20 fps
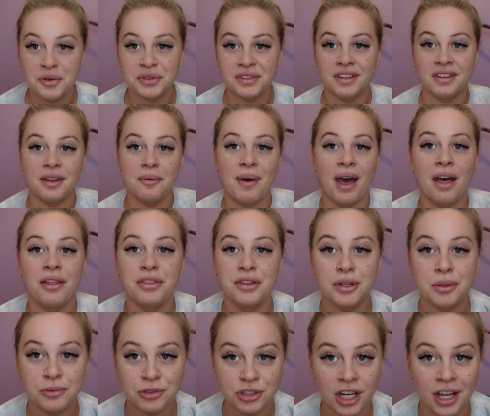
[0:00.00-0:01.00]
I was in the
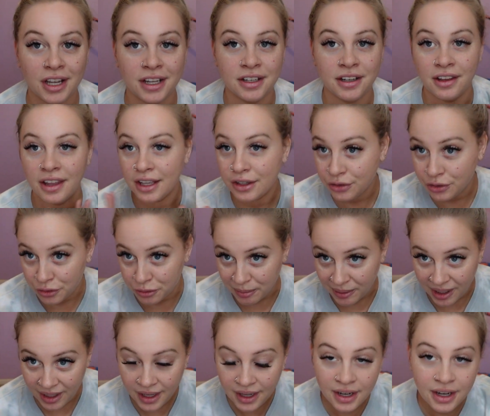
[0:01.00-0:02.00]
bathroom trying to like do
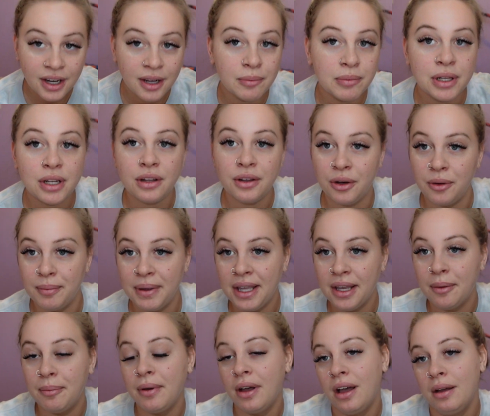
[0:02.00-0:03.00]
my hair and put a little
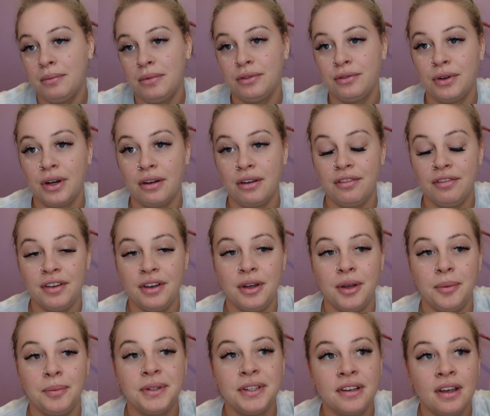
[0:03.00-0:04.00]
makeup on before I
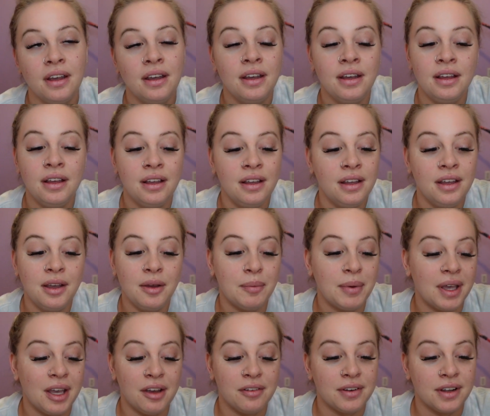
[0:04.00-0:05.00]
filmed.
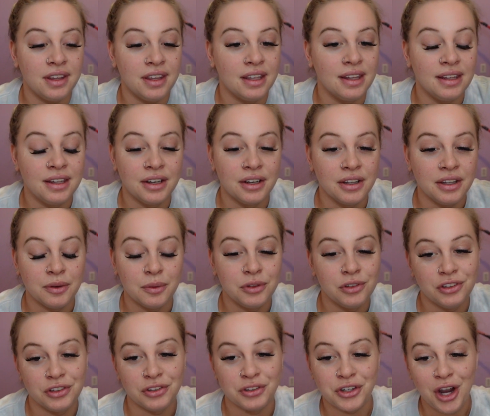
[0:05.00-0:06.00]
But Everly literally
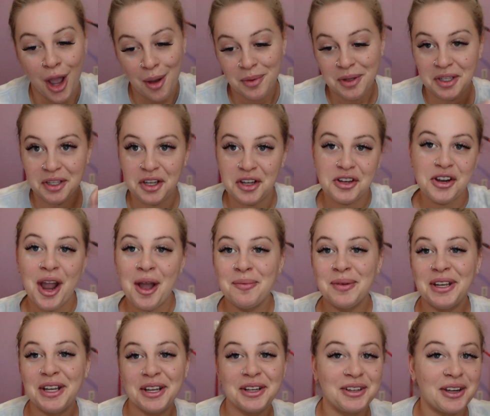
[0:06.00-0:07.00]
was just grabbing and
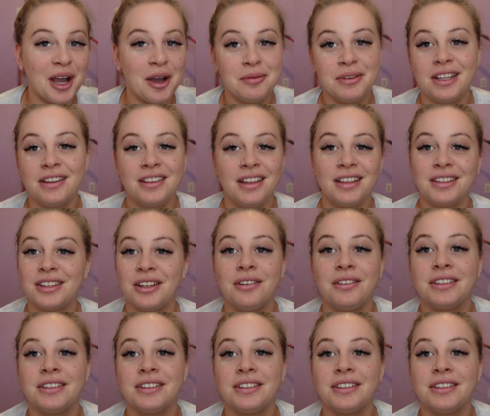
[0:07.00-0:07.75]
grabbing and grabbing things that